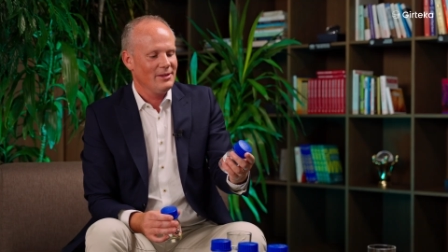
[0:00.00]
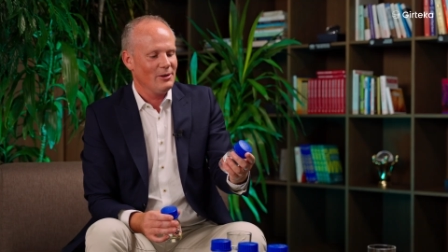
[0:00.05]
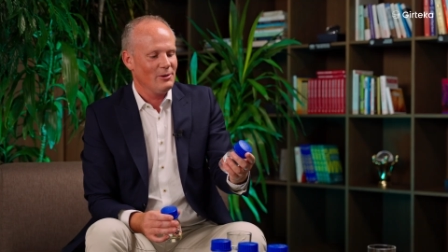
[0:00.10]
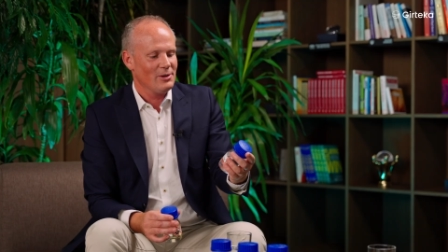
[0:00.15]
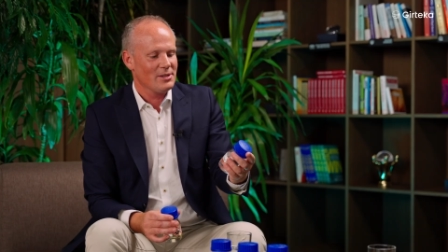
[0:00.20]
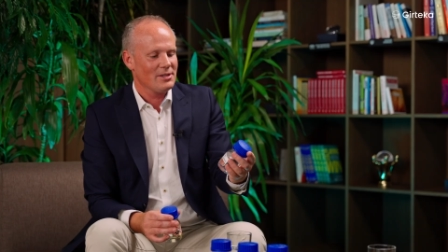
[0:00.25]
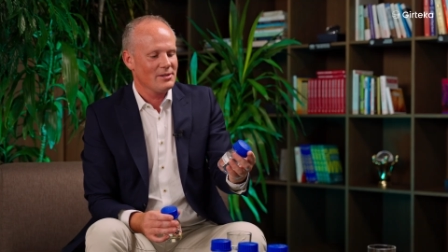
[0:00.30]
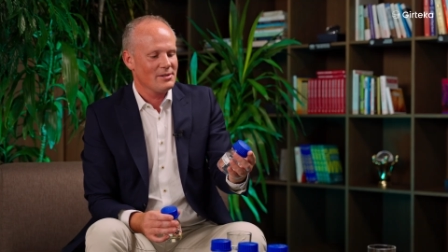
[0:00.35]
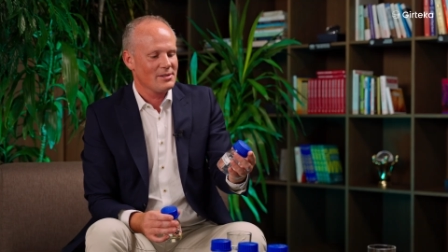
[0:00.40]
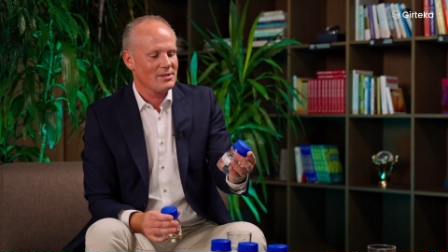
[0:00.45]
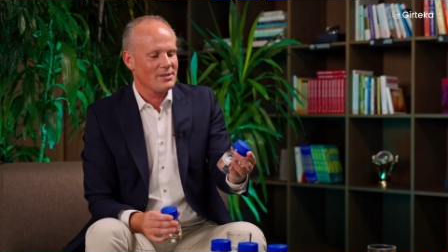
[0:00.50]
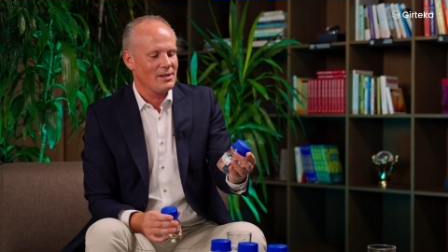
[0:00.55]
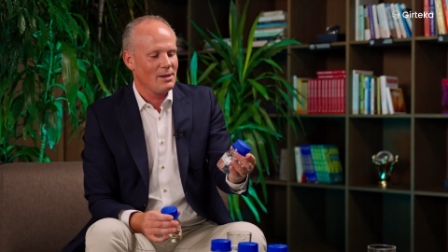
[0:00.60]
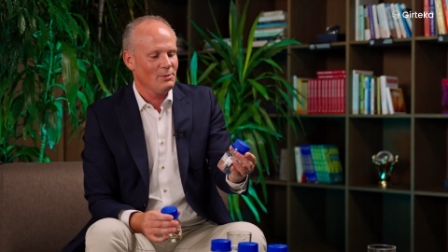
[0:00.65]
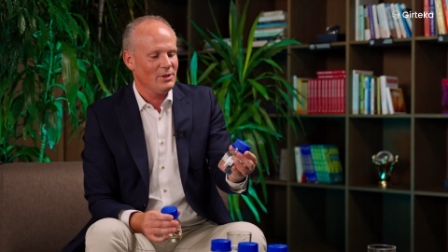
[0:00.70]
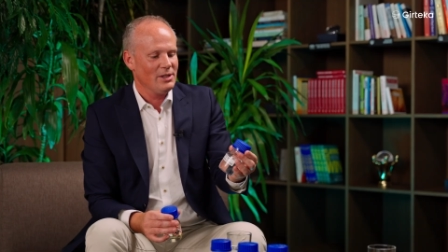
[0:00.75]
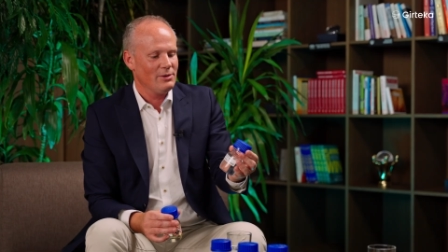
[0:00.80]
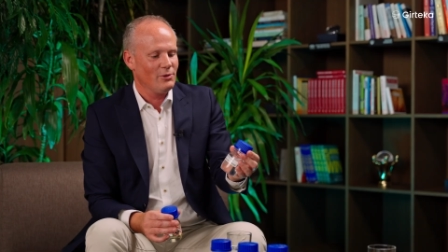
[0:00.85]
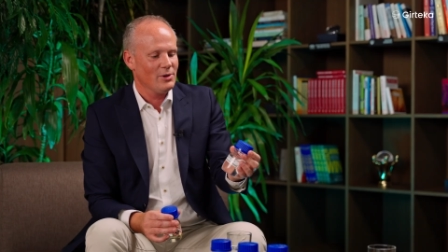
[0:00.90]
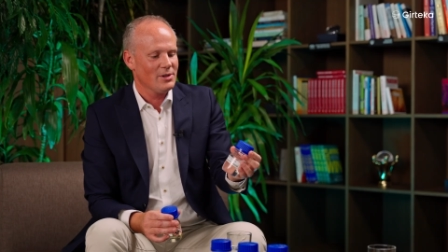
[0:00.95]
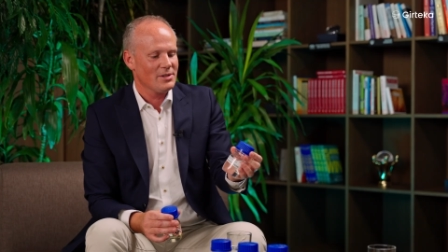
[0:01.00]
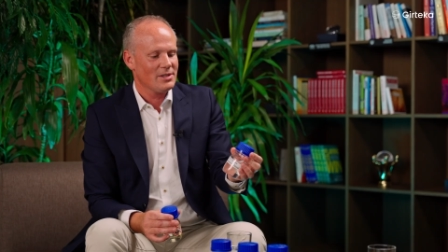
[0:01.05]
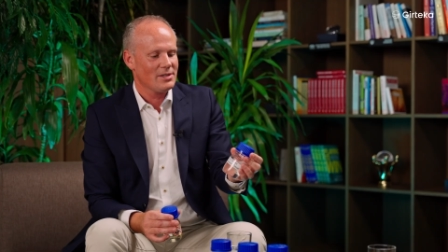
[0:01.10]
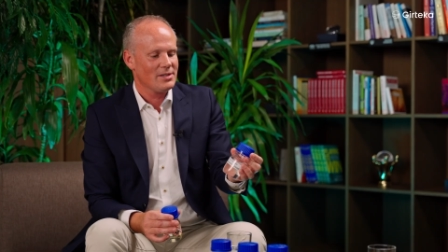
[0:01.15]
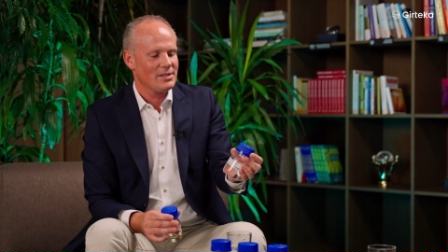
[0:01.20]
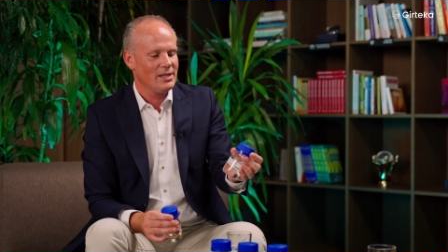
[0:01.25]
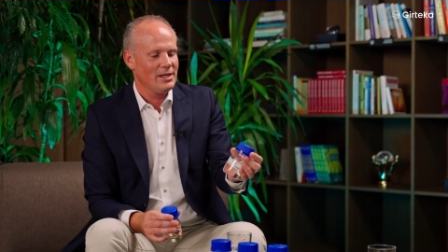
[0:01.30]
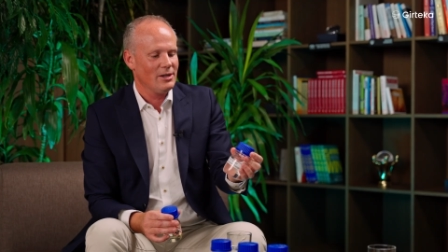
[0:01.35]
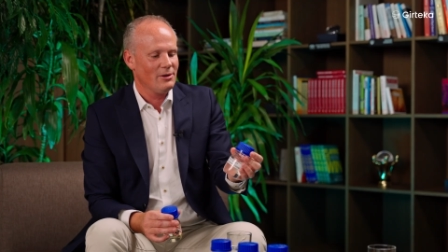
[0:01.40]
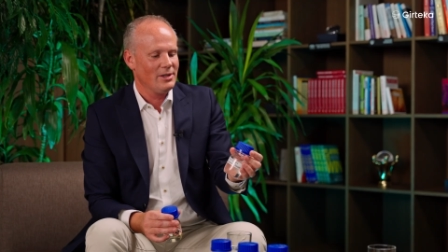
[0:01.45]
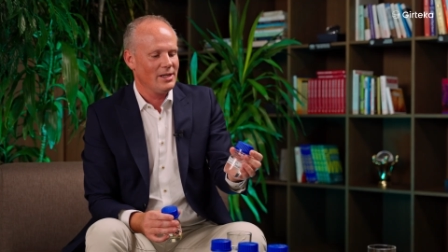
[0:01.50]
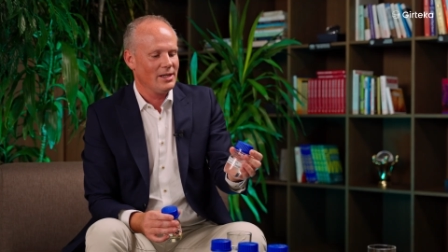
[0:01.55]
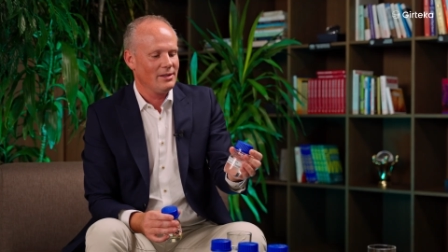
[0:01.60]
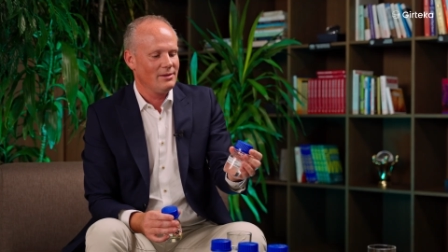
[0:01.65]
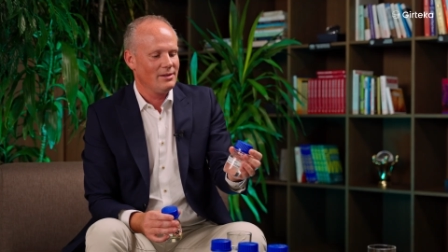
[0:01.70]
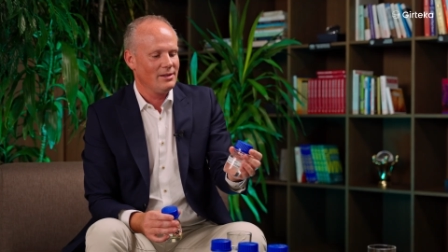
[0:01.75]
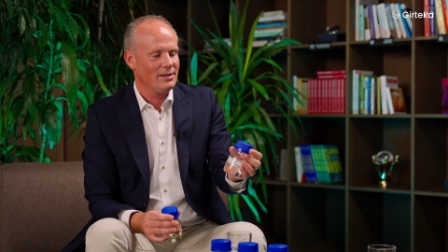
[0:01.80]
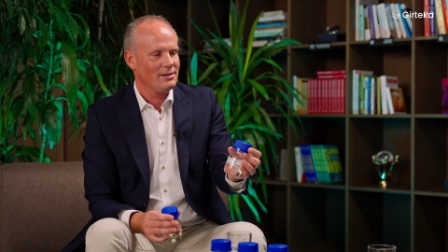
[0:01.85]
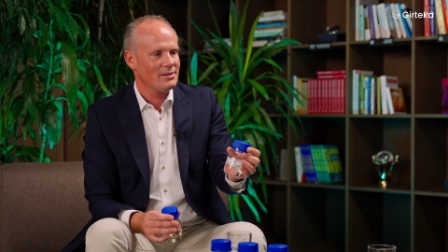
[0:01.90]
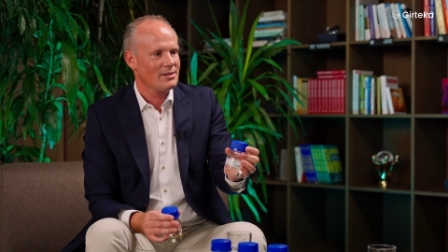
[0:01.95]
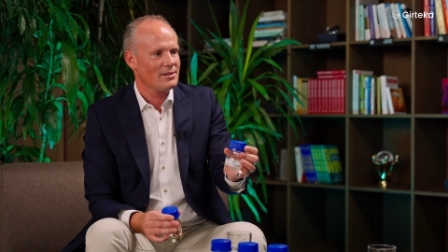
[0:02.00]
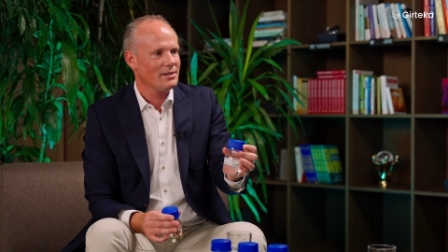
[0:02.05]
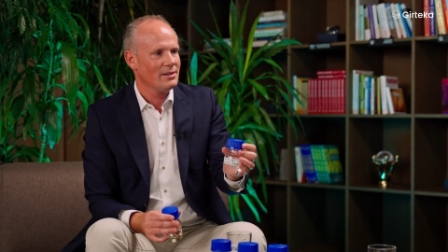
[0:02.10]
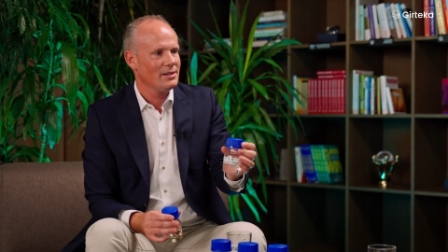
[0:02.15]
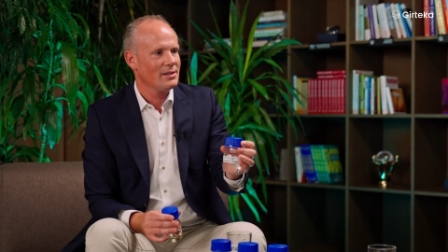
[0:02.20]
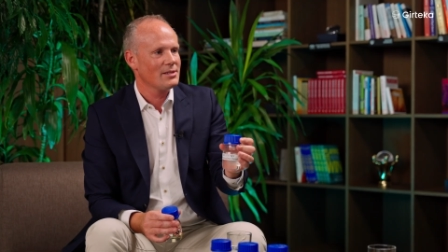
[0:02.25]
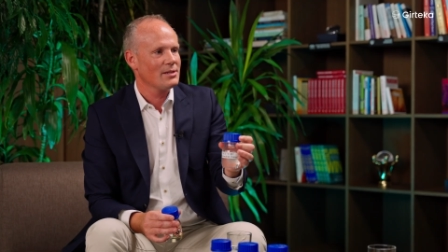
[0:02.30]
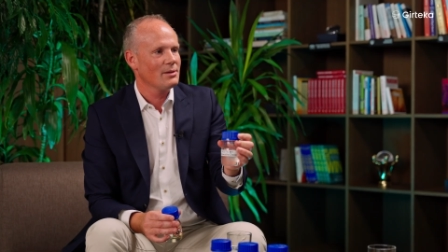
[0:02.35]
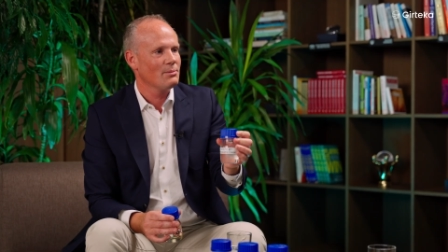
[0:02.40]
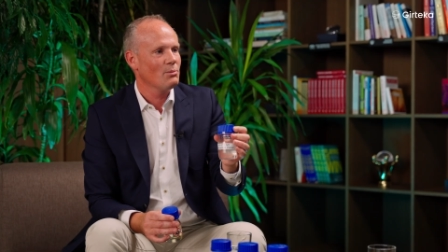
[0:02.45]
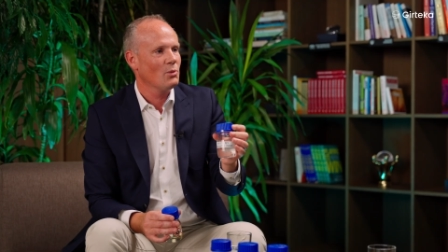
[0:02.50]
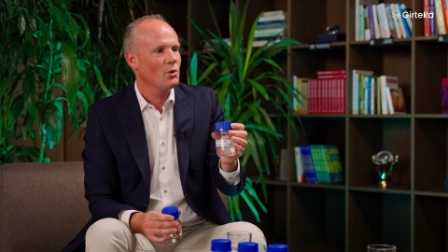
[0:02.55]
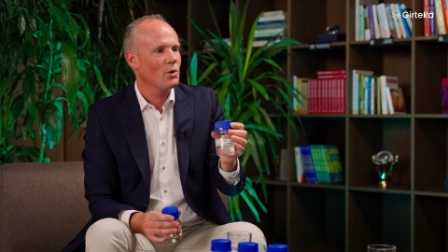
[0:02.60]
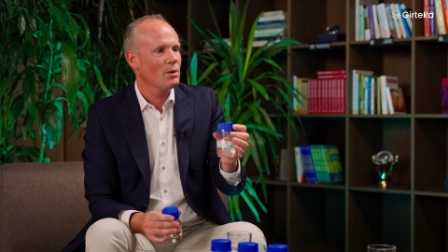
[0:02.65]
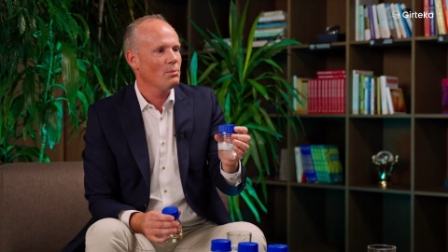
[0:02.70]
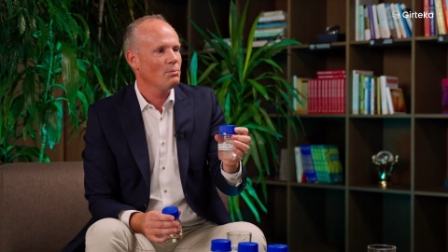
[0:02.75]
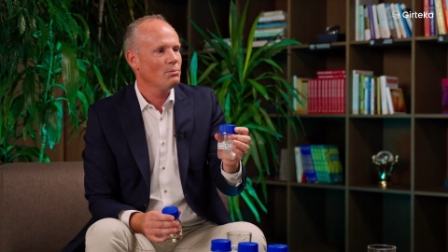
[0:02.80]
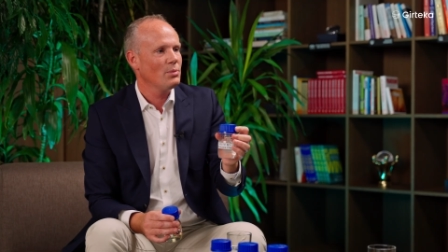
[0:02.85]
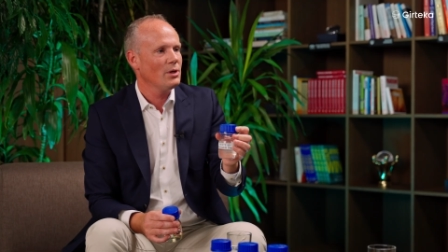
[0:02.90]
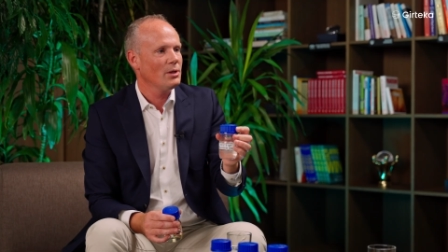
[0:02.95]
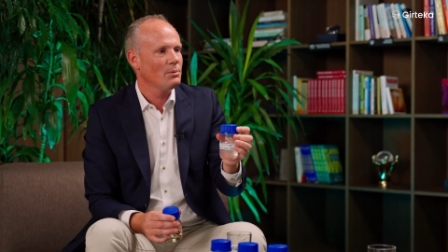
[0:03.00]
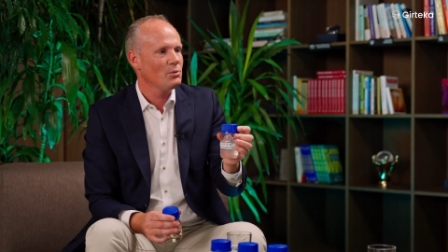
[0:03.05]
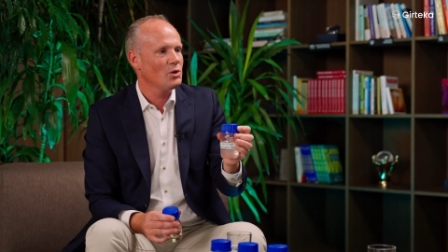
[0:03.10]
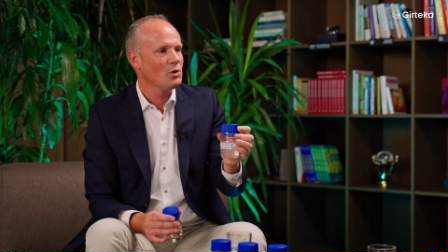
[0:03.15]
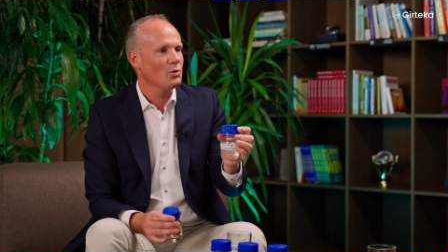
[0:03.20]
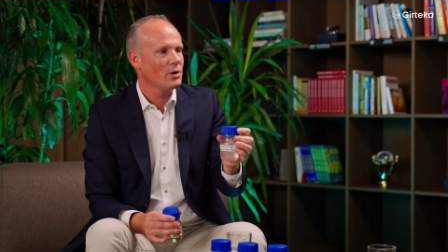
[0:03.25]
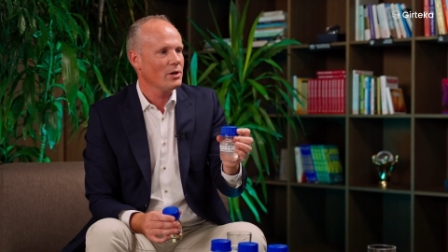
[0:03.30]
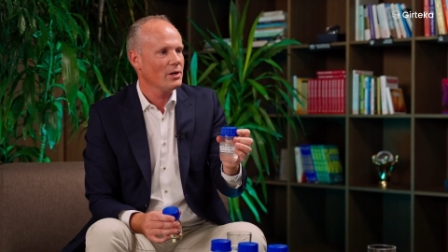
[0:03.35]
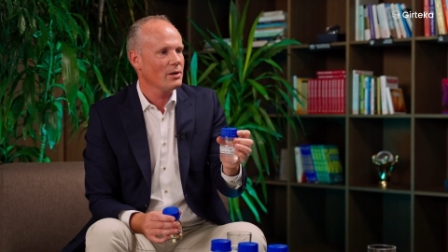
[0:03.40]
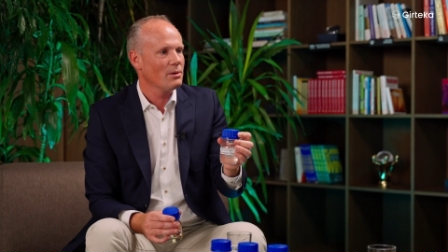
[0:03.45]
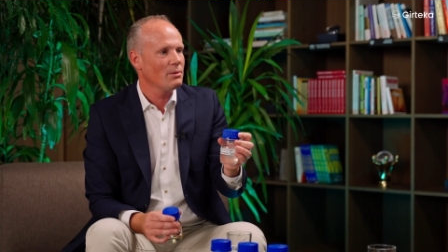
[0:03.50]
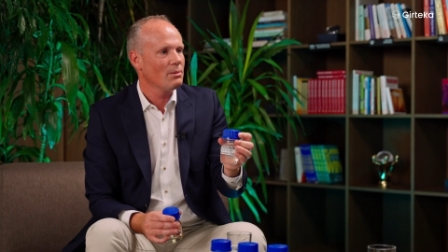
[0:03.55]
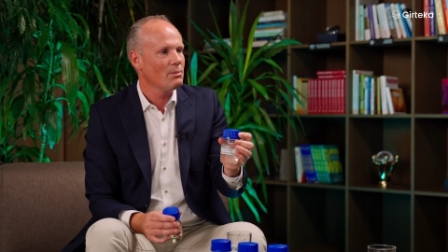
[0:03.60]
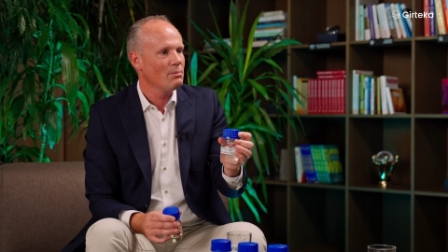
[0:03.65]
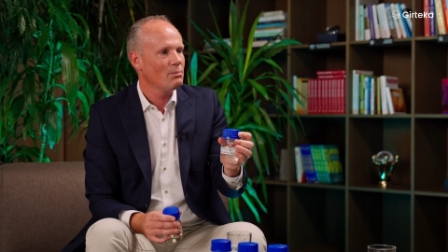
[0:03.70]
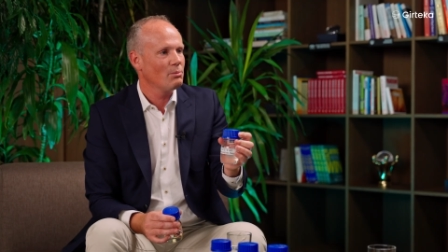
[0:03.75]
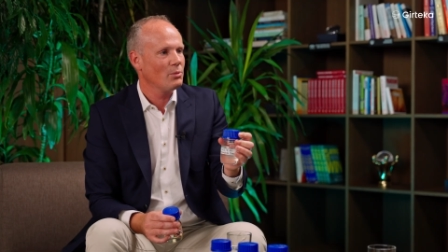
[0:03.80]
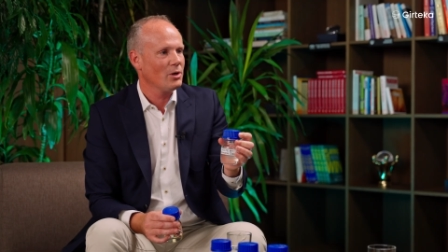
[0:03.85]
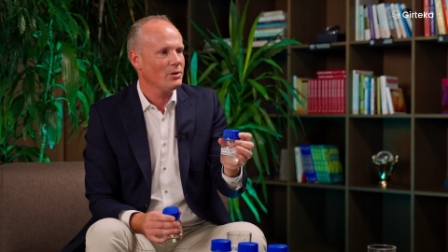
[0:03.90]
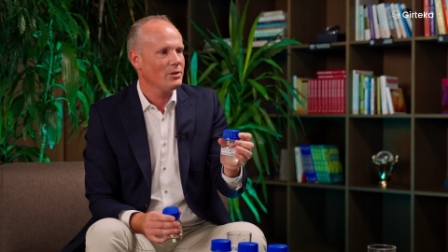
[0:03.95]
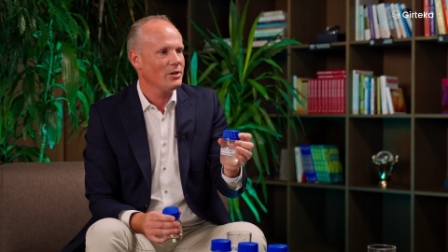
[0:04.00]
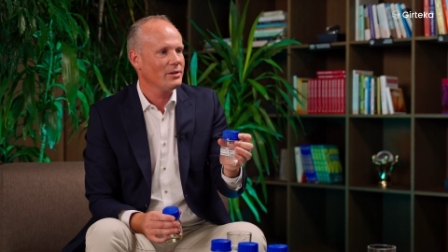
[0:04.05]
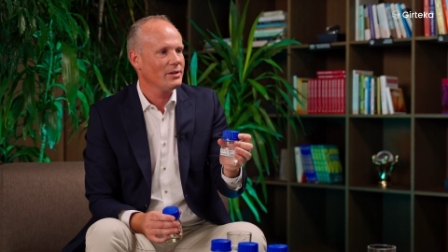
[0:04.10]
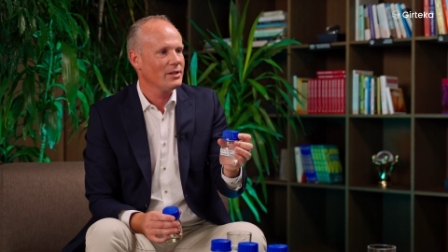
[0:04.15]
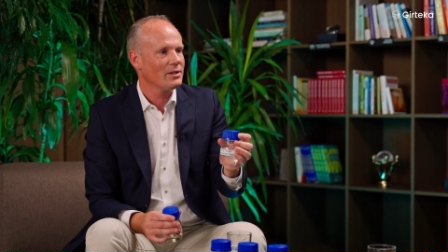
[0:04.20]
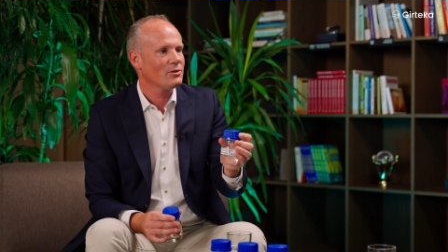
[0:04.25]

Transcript: there is some differences here that it's it's a more uh, purer product.